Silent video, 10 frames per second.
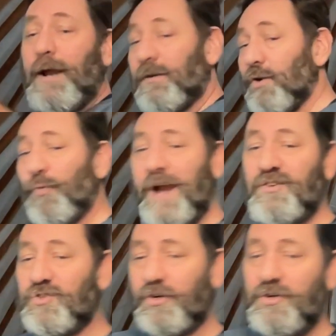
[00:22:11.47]
to
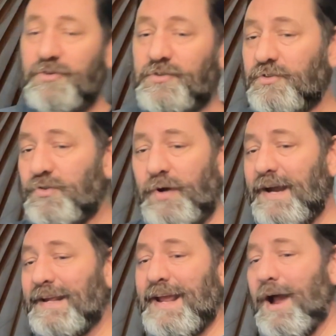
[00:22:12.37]
register users,
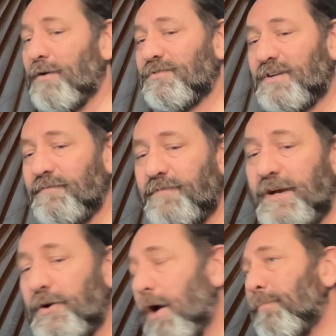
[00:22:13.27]
create accounts,
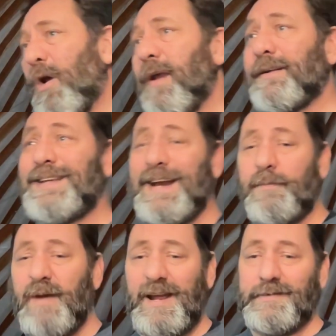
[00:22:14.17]
configure our product
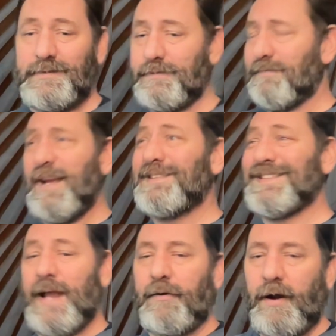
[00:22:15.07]
database,
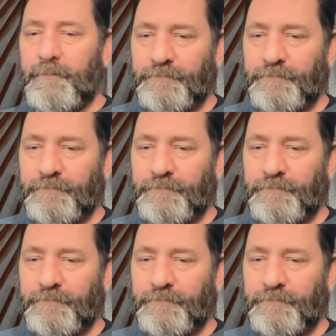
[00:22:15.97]
etc.